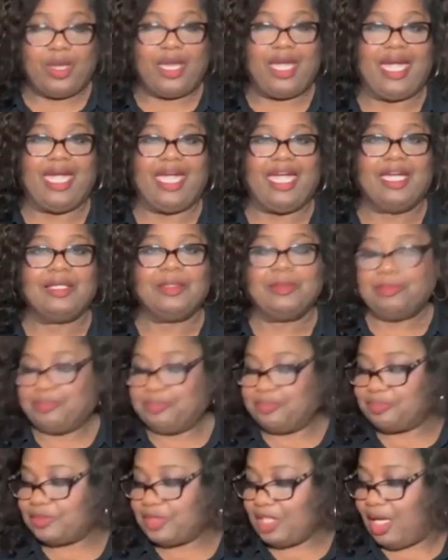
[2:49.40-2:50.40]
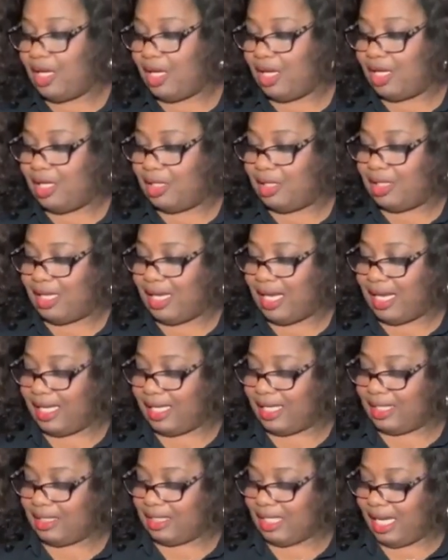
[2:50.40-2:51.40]
Okay. Uh,
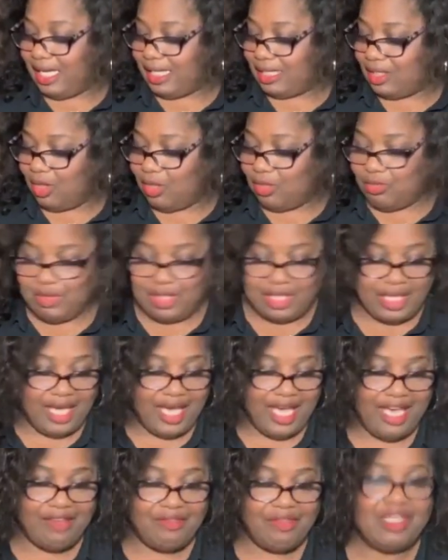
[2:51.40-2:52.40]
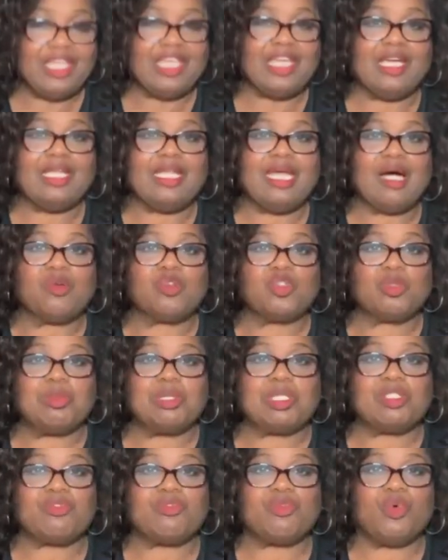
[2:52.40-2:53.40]
I, I don't really have any
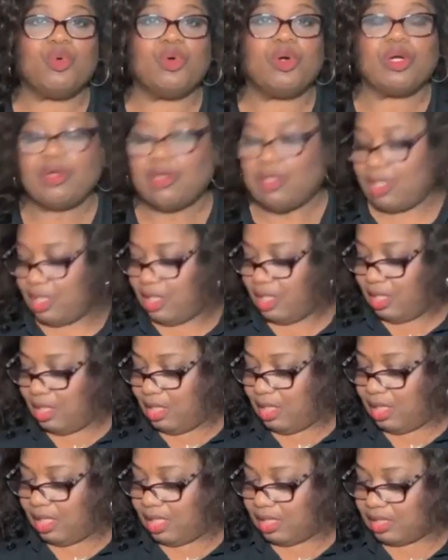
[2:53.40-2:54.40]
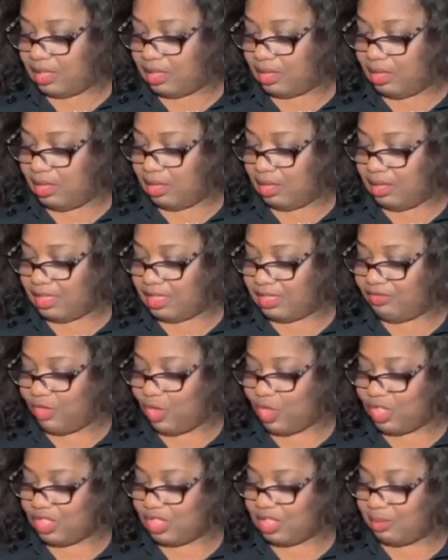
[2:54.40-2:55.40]
announcements for us uh,
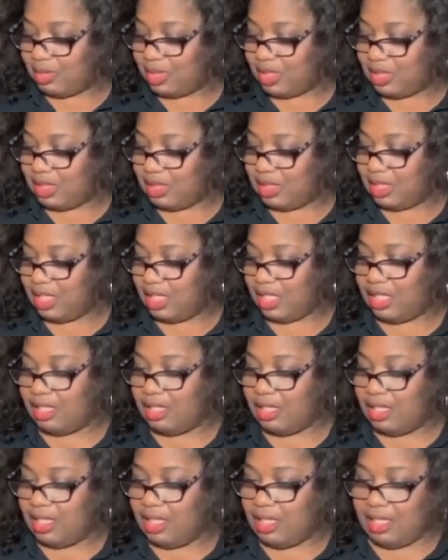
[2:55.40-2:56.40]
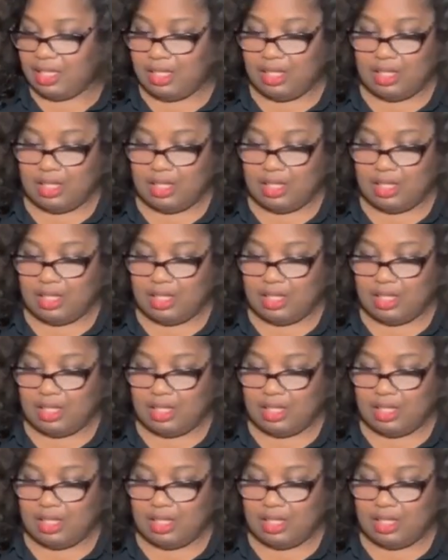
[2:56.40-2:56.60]
as far as W C T.